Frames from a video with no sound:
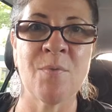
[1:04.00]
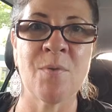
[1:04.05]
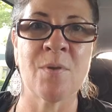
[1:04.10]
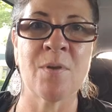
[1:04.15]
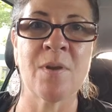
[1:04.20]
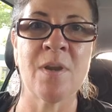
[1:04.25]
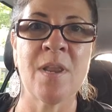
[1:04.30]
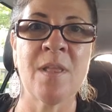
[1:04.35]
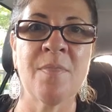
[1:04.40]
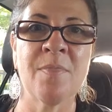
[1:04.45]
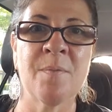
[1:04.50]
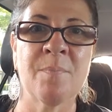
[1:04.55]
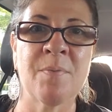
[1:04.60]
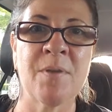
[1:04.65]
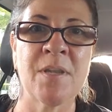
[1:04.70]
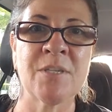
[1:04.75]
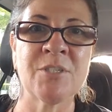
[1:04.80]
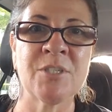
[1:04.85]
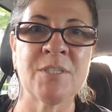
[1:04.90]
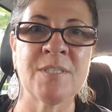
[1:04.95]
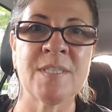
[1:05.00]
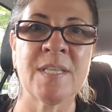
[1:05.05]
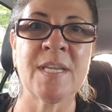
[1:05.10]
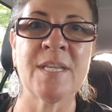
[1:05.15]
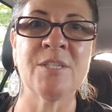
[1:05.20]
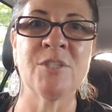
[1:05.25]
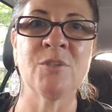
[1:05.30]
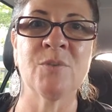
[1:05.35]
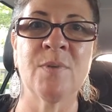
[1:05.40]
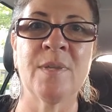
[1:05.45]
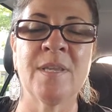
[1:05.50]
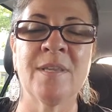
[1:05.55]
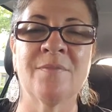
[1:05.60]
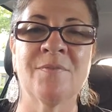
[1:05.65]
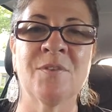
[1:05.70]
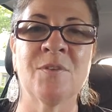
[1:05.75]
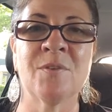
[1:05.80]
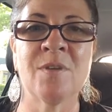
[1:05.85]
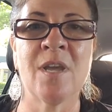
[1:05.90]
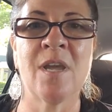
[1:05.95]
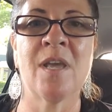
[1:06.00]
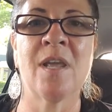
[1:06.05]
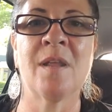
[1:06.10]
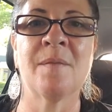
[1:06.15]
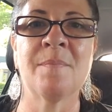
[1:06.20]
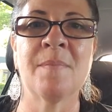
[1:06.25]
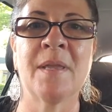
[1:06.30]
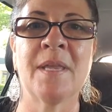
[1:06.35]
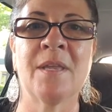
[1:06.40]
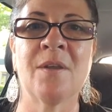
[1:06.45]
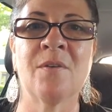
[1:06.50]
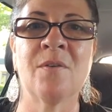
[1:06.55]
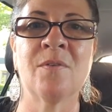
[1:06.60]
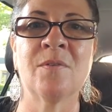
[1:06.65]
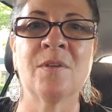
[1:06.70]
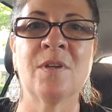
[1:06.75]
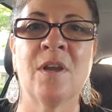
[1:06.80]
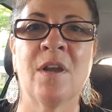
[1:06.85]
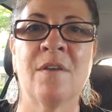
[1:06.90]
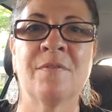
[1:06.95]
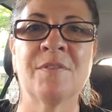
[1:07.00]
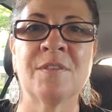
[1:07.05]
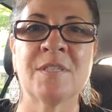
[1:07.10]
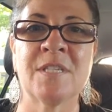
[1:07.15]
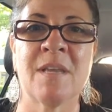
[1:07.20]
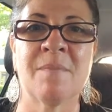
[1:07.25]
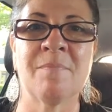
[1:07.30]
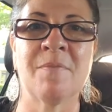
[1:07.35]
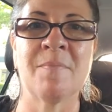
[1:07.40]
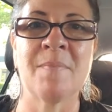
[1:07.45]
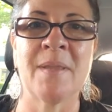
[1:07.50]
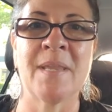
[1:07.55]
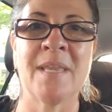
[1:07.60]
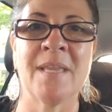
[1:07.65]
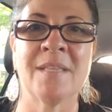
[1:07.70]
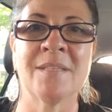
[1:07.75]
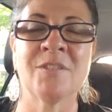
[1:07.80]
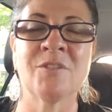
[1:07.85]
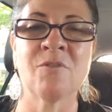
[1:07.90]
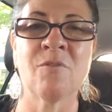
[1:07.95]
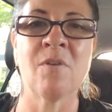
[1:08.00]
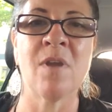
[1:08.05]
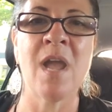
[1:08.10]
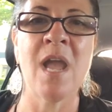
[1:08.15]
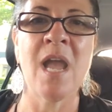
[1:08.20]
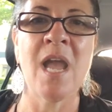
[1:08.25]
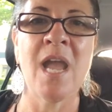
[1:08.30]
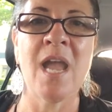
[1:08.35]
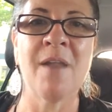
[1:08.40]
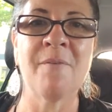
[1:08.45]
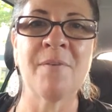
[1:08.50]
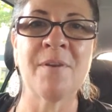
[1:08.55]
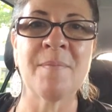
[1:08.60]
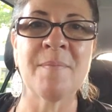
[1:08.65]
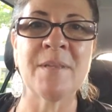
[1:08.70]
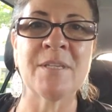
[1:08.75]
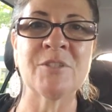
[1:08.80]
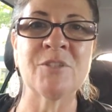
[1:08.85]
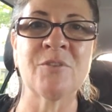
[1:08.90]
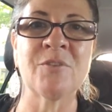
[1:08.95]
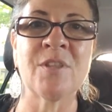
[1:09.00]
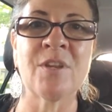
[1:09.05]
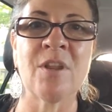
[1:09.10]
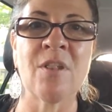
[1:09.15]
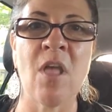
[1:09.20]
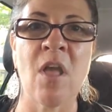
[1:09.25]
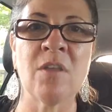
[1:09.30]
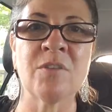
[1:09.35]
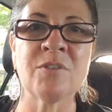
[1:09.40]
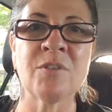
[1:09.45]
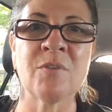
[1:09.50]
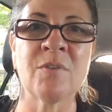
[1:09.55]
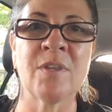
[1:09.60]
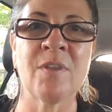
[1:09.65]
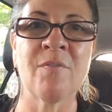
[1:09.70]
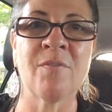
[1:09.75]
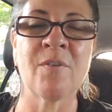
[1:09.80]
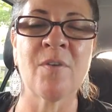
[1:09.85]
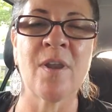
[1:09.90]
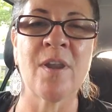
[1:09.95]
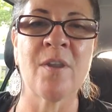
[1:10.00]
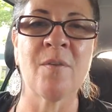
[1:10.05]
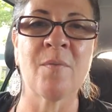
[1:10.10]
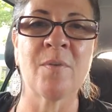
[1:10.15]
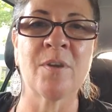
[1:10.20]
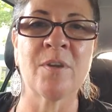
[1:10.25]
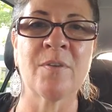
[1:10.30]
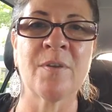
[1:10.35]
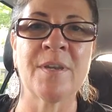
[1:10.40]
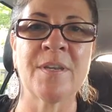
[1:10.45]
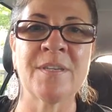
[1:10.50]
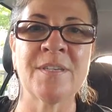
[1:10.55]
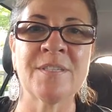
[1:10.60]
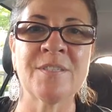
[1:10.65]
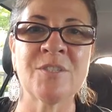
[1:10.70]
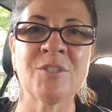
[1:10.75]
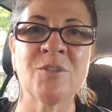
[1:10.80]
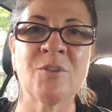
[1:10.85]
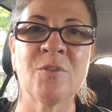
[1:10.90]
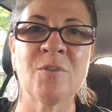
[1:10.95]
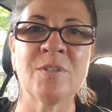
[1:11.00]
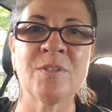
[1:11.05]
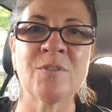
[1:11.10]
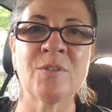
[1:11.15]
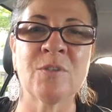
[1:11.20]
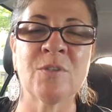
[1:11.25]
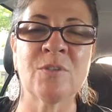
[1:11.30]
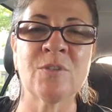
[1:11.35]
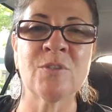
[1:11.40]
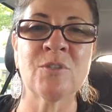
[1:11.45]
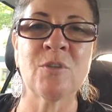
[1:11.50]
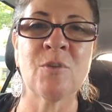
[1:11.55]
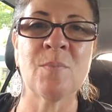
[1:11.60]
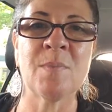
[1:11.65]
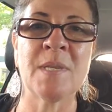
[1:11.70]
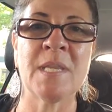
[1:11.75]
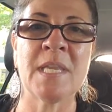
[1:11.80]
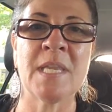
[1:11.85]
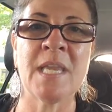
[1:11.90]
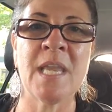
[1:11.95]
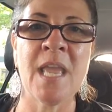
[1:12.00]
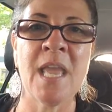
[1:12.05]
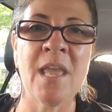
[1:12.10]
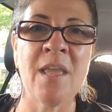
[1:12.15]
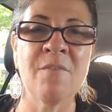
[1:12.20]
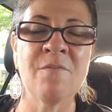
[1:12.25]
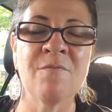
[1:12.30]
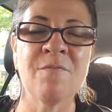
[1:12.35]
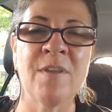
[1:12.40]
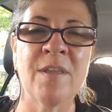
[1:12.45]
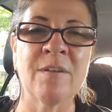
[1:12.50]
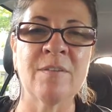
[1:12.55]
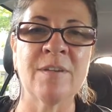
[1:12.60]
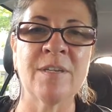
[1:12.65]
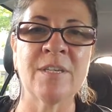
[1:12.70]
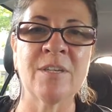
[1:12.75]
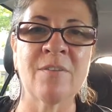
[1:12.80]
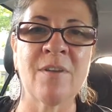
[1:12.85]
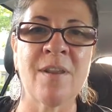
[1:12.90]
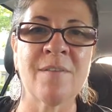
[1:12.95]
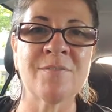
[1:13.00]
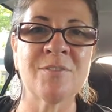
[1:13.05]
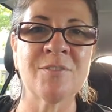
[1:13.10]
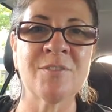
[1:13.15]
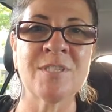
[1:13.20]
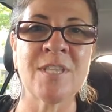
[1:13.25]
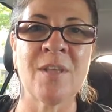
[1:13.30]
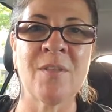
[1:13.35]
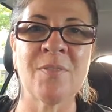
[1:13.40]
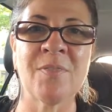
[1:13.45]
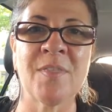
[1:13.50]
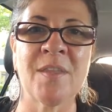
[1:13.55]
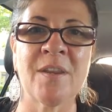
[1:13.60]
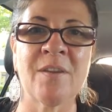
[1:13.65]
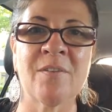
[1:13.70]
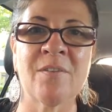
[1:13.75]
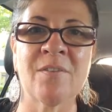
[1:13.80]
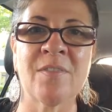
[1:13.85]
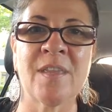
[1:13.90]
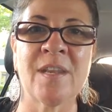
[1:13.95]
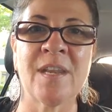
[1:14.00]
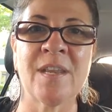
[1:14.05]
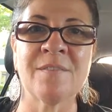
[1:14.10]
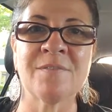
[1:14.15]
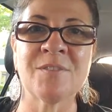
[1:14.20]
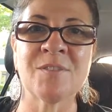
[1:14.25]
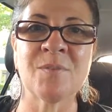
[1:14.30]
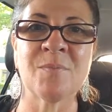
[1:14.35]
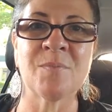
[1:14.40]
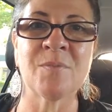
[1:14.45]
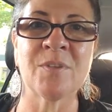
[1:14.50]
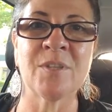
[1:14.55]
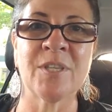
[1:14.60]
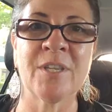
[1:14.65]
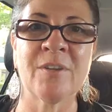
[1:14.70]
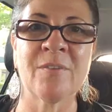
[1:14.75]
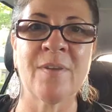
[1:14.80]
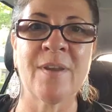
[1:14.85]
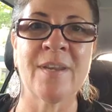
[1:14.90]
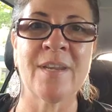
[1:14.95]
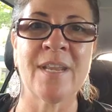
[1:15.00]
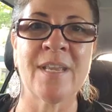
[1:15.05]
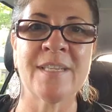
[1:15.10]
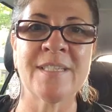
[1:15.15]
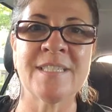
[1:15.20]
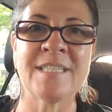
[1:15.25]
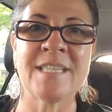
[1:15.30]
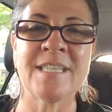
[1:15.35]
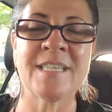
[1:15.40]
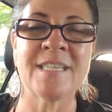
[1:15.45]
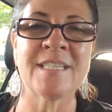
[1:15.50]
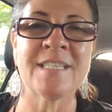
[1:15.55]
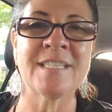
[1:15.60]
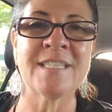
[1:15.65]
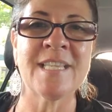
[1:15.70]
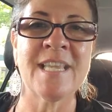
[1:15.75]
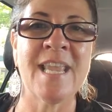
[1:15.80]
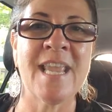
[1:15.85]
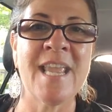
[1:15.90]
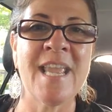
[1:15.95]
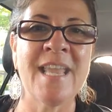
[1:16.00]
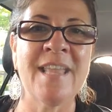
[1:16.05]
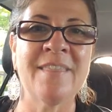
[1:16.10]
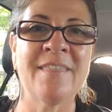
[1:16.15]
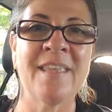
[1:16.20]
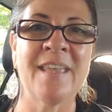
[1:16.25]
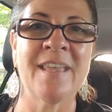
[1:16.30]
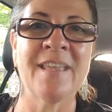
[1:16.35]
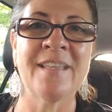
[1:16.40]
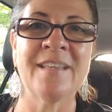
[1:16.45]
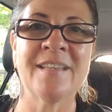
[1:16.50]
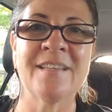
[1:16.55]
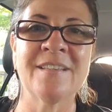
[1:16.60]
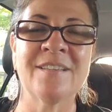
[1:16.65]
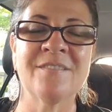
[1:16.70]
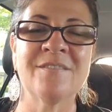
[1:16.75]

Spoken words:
for the projects that I do, if they're not on my own off the top of my head. So I want to make sure that I'll also give credit where credit is due, because there are so many veteran crafters out there that have some really great ideas that